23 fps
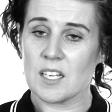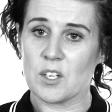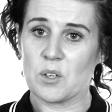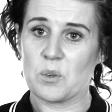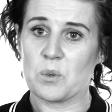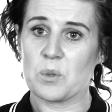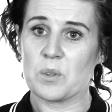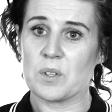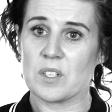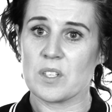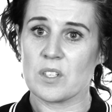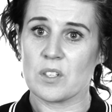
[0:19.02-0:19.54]
and
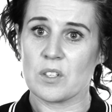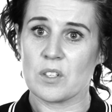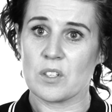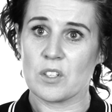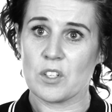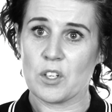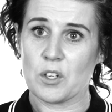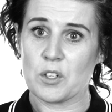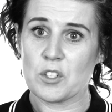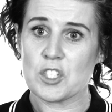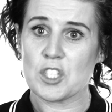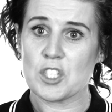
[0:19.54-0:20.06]
all the
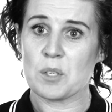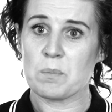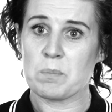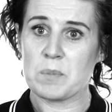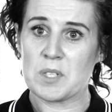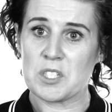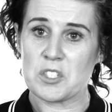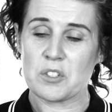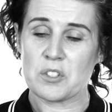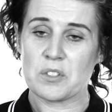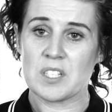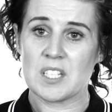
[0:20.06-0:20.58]
coaching and
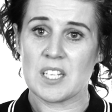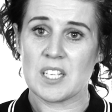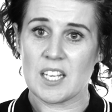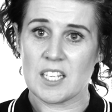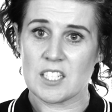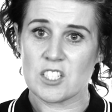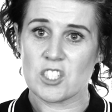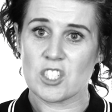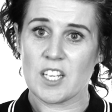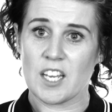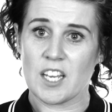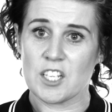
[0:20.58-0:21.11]
mentoring and
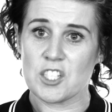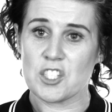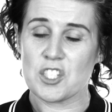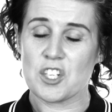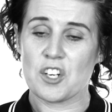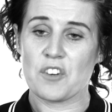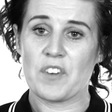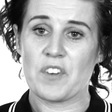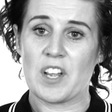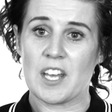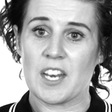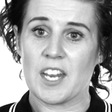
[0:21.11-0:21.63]

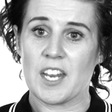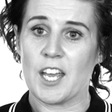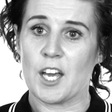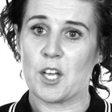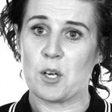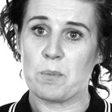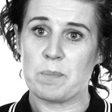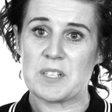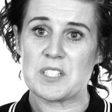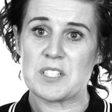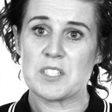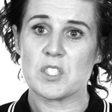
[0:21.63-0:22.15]
education around how
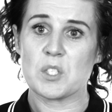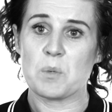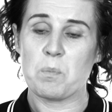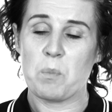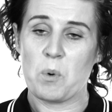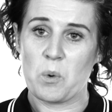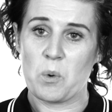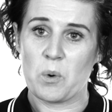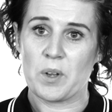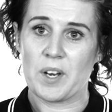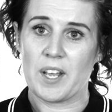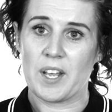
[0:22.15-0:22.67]
to best
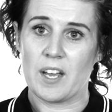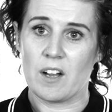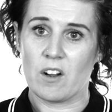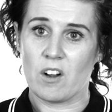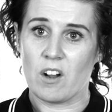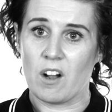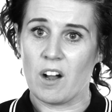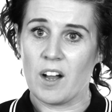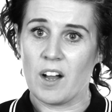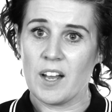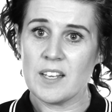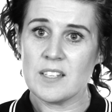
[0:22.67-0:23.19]
support our
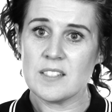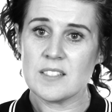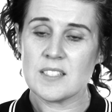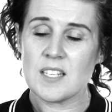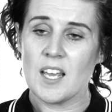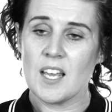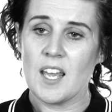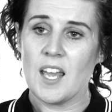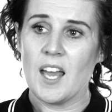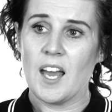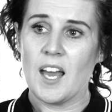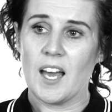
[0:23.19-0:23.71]
guys
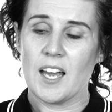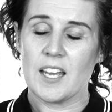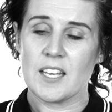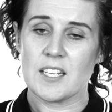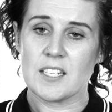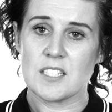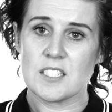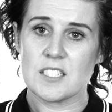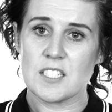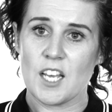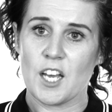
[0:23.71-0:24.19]
and